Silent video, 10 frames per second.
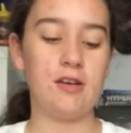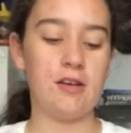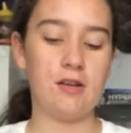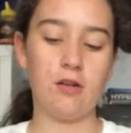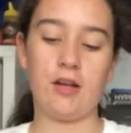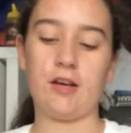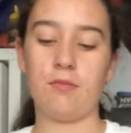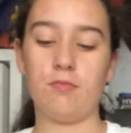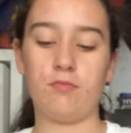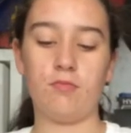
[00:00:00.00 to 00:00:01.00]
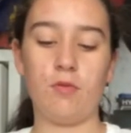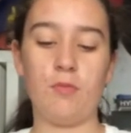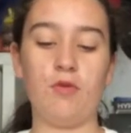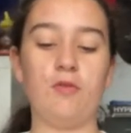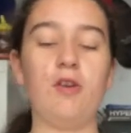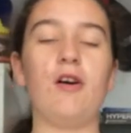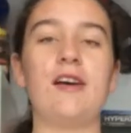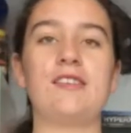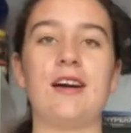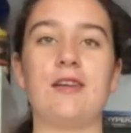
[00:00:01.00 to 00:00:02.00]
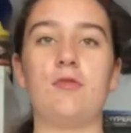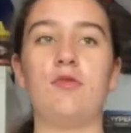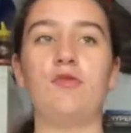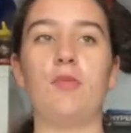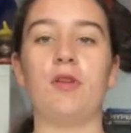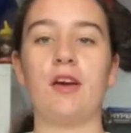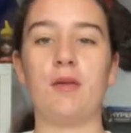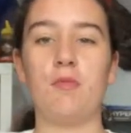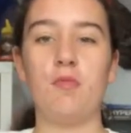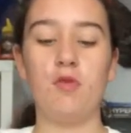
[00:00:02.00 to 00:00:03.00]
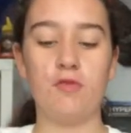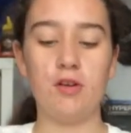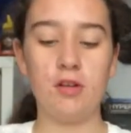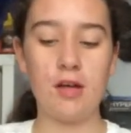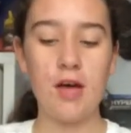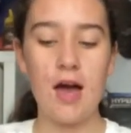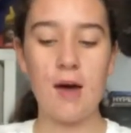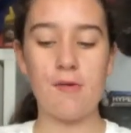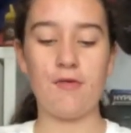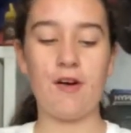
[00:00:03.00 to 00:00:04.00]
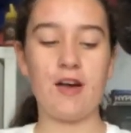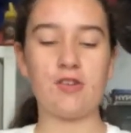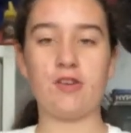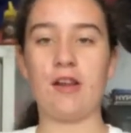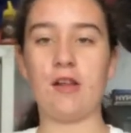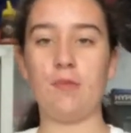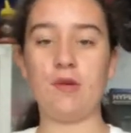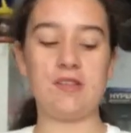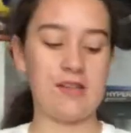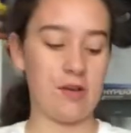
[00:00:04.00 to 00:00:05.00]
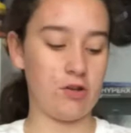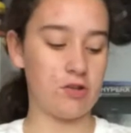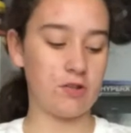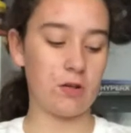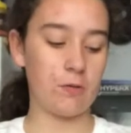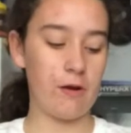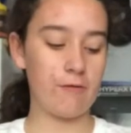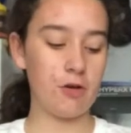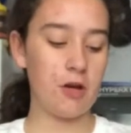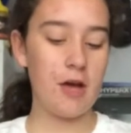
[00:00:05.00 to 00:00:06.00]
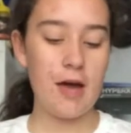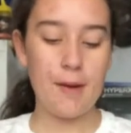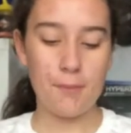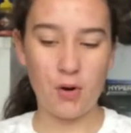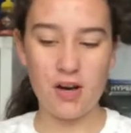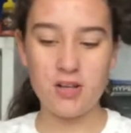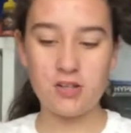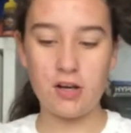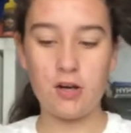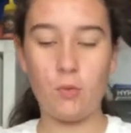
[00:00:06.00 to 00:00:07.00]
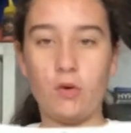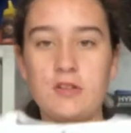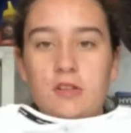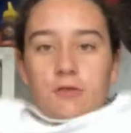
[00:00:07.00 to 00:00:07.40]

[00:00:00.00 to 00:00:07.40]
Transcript: it'll like remove, not exactly remove it, but like move it a bit faster than it'd be sitting on your skin or whatever. But I just kind of want it